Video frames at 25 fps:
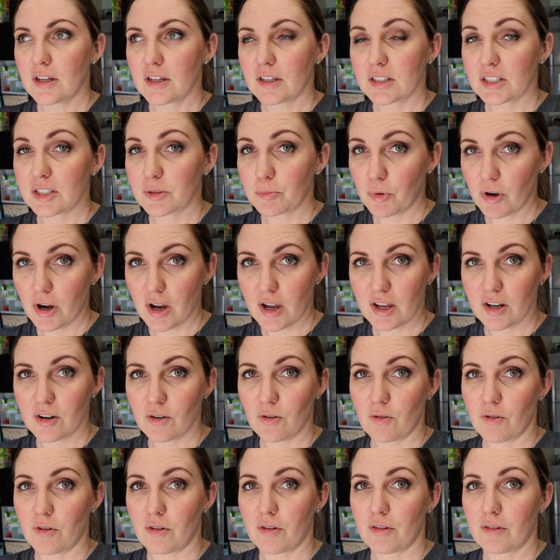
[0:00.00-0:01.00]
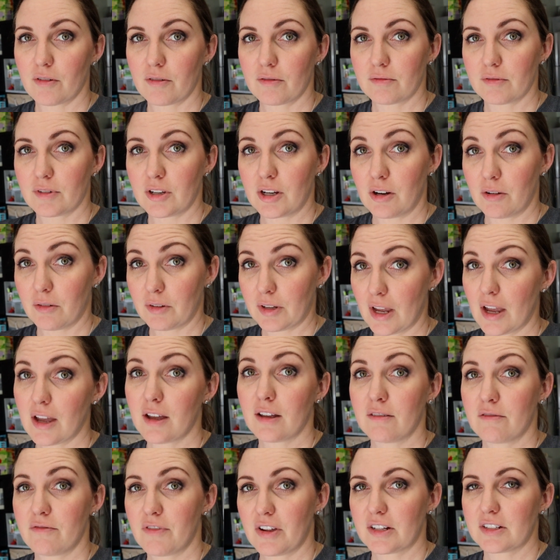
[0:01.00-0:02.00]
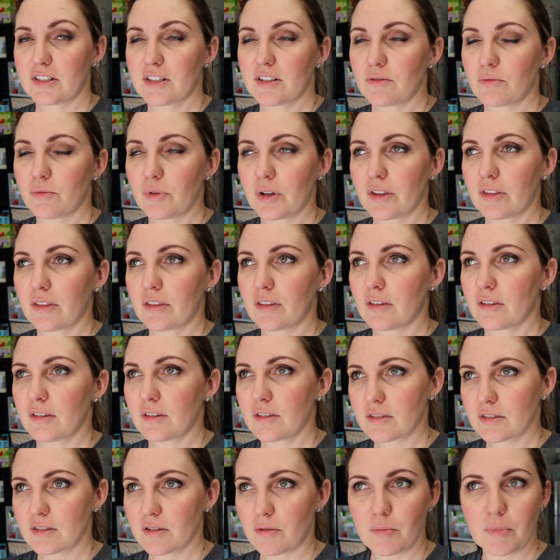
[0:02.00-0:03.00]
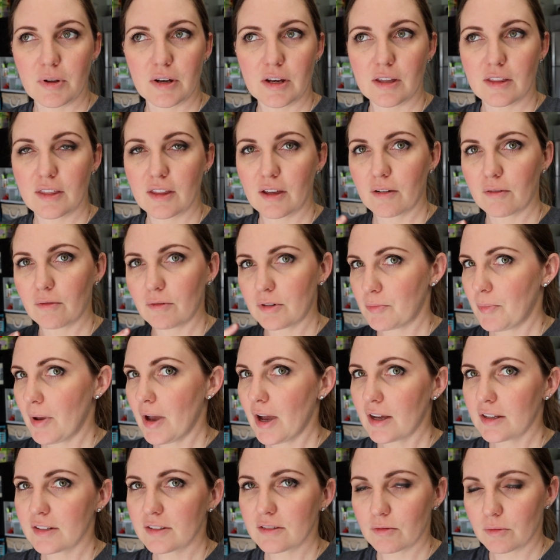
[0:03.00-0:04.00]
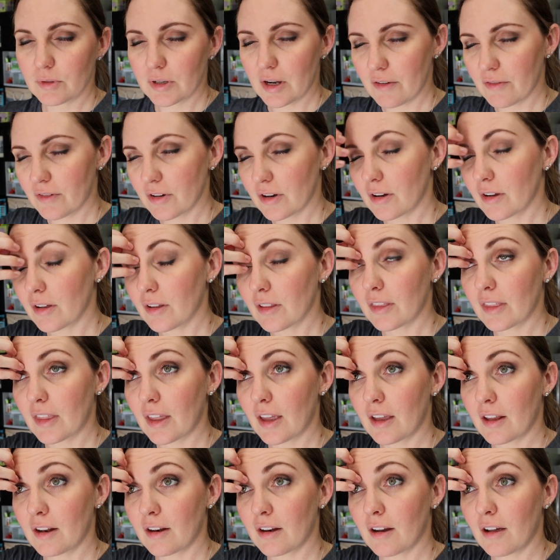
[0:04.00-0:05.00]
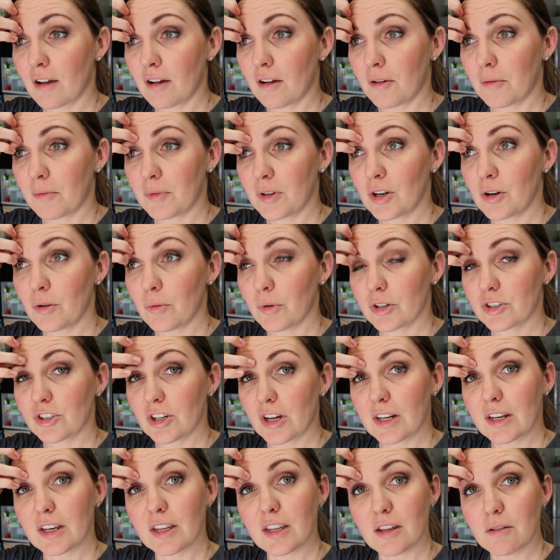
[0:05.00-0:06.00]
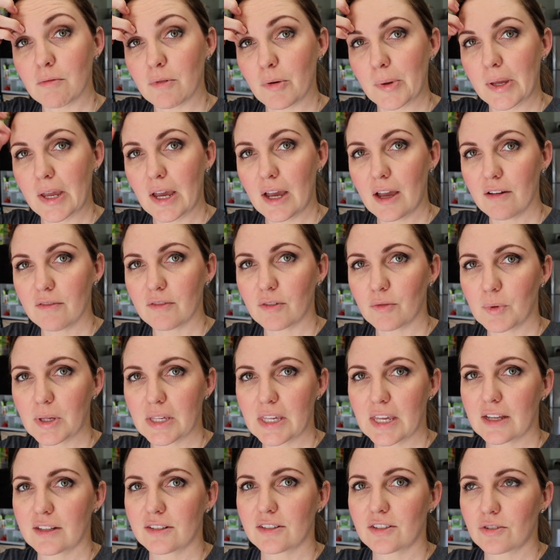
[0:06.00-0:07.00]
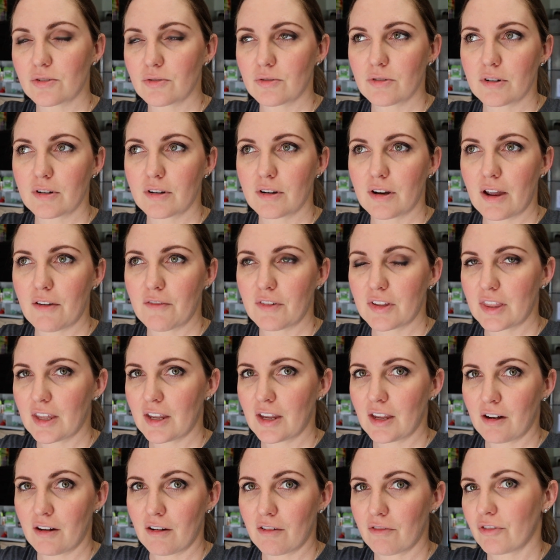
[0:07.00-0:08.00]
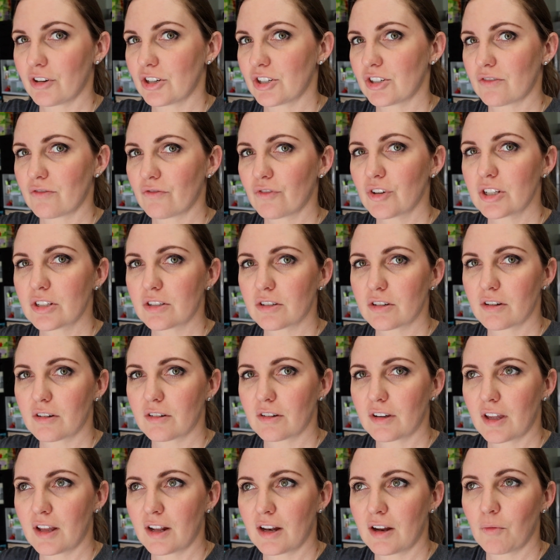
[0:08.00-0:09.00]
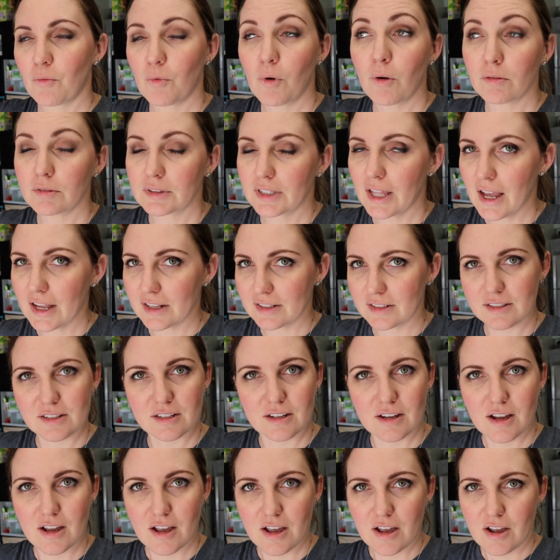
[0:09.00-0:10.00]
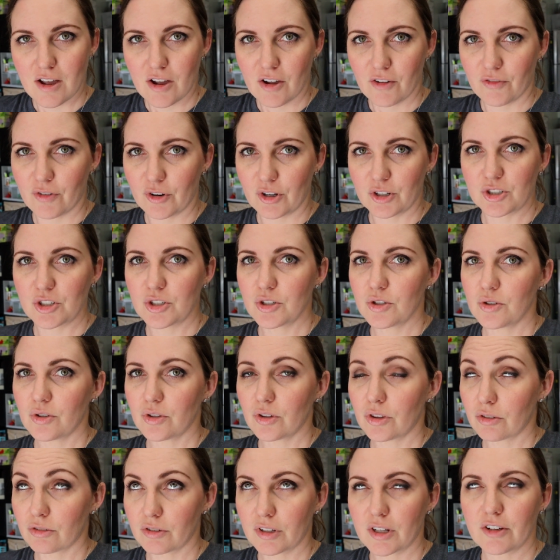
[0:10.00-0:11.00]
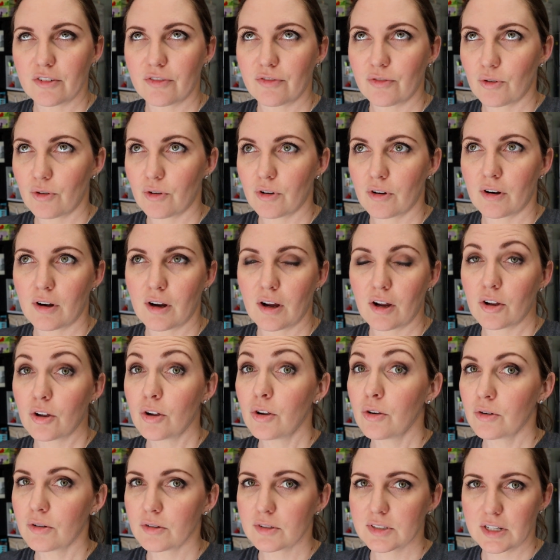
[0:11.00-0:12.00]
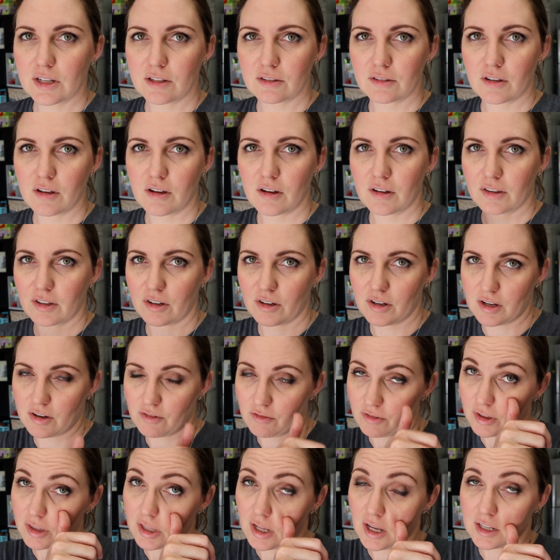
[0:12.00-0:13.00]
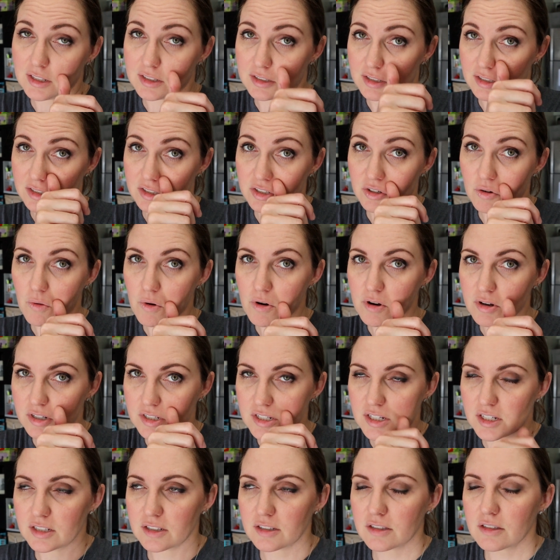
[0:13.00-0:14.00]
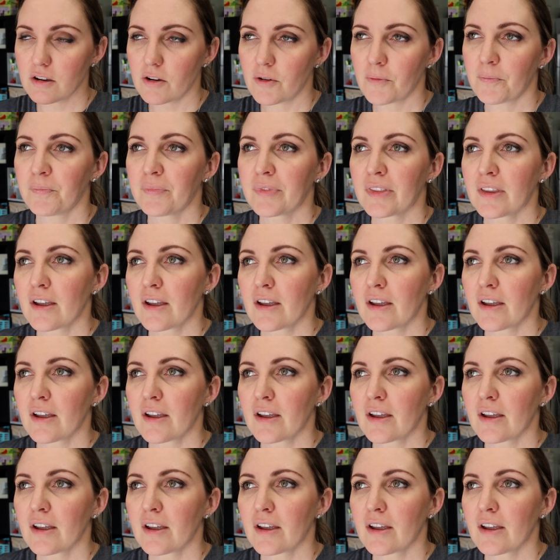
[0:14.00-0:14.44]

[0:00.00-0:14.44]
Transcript: spread or, you know, get infected with somebody that we pass or whatever, then, you know, we're trying to eat what we have, and we can't store everything in our fridge and freezer, and it won't last for 2, 3, 4, who knows how long they're gonna really ask us to quarantine. So